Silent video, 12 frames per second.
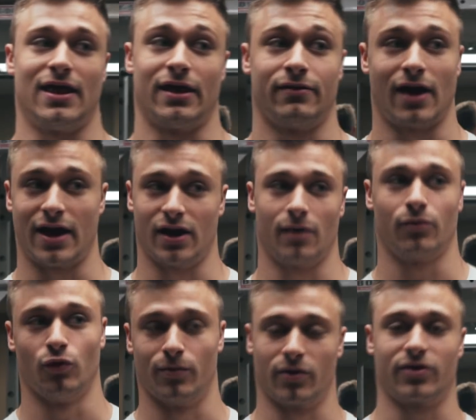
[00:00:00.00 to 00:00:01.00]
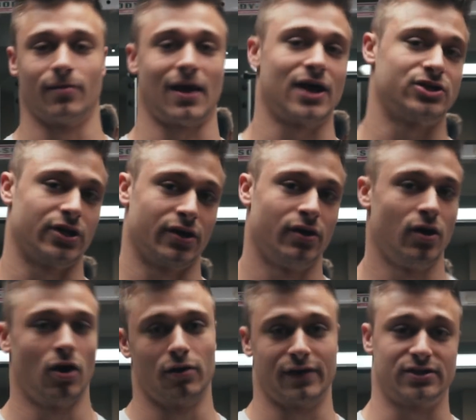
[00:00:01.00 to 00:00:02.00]
and then ended up rooming with him last year,
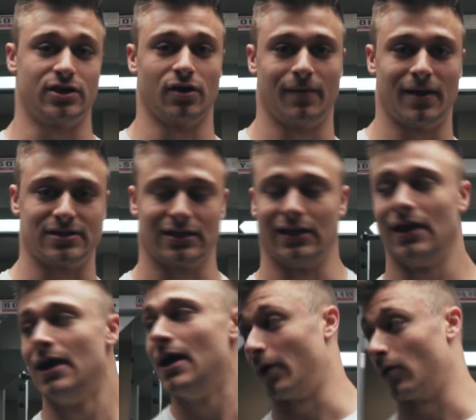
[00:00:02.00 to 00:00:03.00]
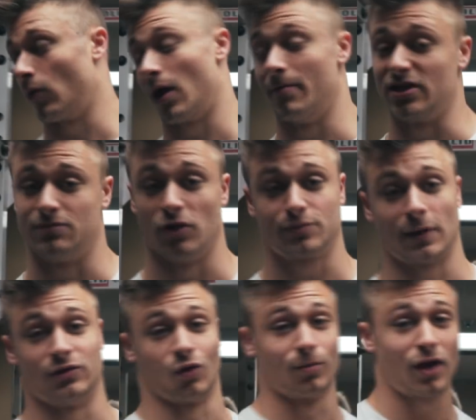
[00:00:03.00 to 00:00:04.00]
or this year basically. But what I miss most
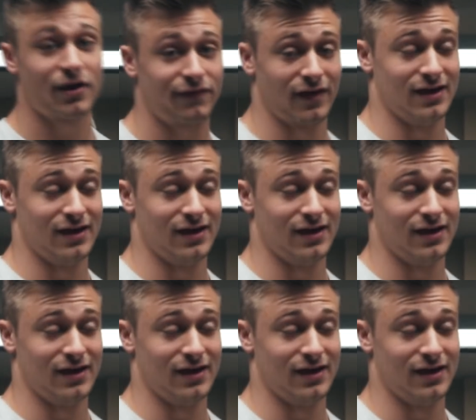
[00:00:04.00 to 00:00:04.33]
about dorm life